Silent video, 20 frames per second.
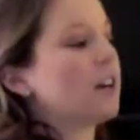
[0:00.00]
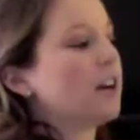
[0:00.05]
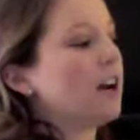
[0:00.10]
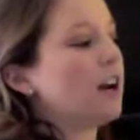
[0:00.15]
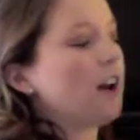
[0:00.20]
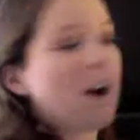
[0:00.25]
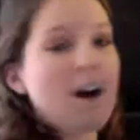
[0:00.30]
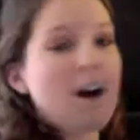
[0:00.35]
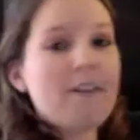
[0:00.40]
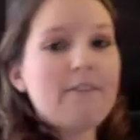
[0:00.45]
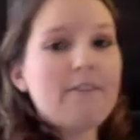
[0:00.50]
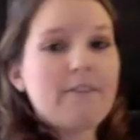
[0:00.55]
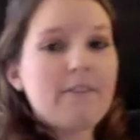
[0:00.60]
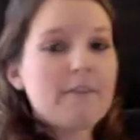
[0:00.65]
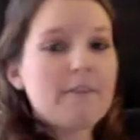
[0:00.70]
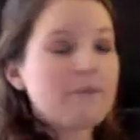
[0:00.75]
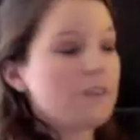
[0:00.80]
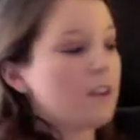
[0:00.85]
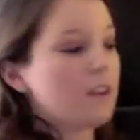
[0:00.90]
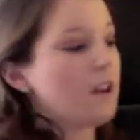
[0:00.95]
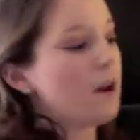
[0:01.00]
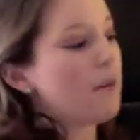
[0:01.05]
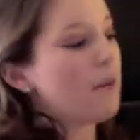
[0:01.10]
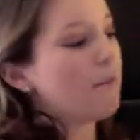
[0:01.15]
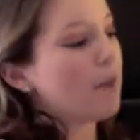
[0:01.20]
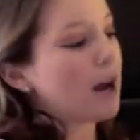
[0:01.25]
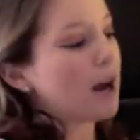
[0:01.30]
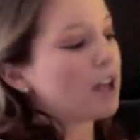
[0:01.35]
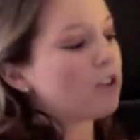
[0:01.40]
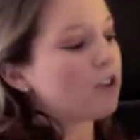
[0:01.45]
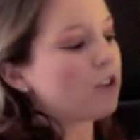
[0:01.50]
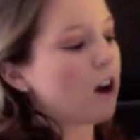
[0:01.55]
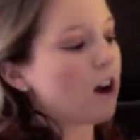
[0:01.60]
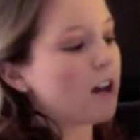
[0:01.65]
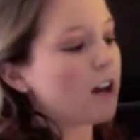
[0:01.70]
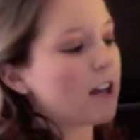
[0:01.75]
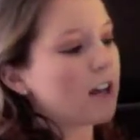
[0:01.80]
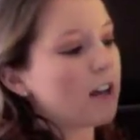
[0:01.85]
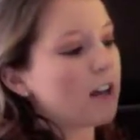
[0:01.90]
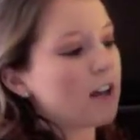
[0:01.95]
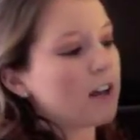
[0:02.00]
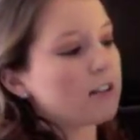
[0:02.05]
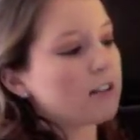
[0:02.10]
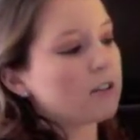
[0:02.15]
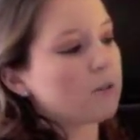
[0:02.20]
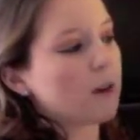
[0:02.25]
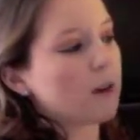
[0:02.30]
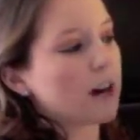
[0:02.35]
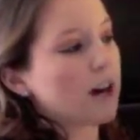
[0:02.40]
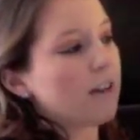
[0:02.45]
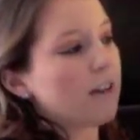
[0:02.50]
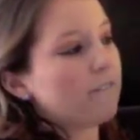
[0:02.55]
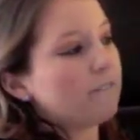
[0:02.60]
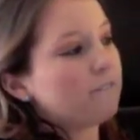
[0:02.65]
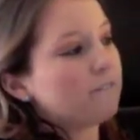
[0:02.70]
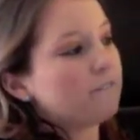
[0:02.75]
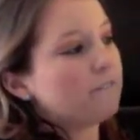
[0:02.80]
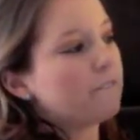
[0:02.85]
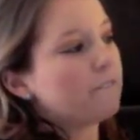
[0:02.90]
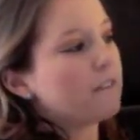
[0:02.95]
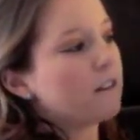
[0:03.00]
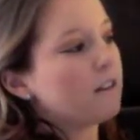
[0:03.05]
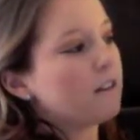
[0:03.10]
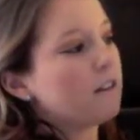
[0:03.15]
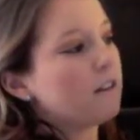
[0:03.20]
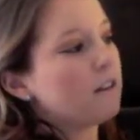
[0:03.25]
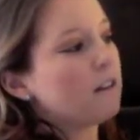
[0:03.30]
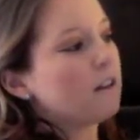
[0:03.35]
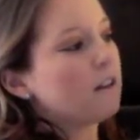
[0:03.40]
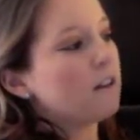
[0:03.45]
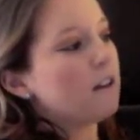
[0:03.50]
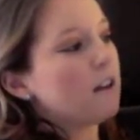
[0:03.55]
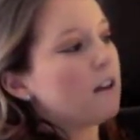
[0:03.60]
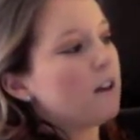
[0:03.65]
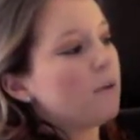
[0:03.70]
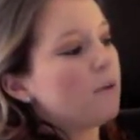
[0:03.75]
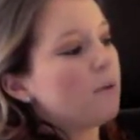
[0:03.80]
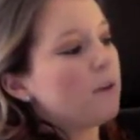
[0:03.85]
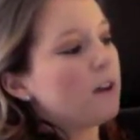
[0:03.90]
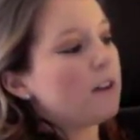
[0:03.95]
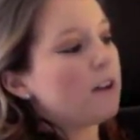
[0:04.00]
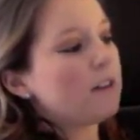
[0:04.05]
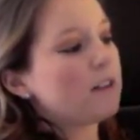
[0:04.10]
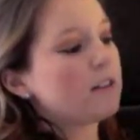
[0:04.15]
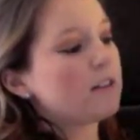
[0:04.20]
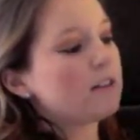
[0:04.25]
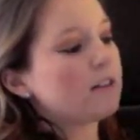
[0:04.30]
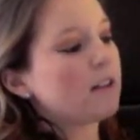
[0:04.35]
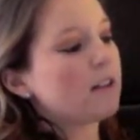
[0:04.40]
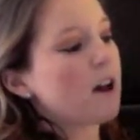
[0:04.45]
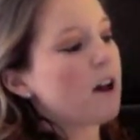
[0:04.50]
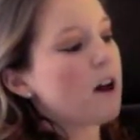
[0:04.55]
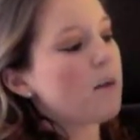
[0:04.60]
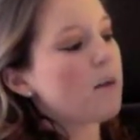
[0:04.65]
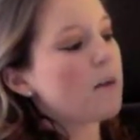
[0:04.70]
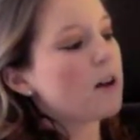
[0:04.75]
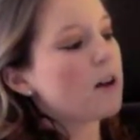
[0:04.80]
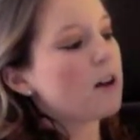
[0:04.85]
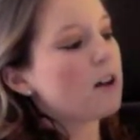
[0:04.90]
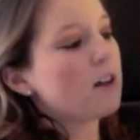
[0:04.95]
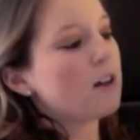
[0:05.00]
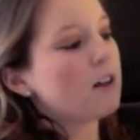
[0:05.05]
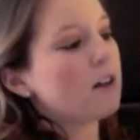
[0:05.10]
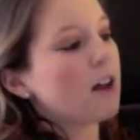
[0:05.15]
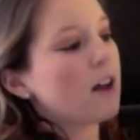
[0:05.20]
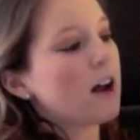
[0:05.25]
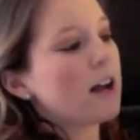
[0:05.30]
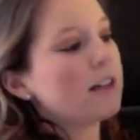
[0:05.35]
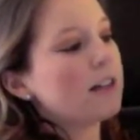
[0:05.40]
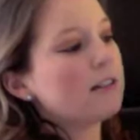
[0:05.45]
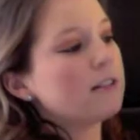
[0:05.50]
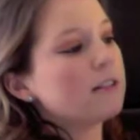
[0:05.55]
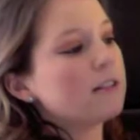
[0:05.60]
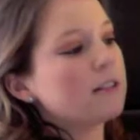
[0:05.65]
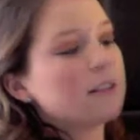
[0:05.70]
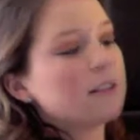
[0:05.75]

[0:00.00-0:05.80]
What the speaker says: off by drawing a square with some lines to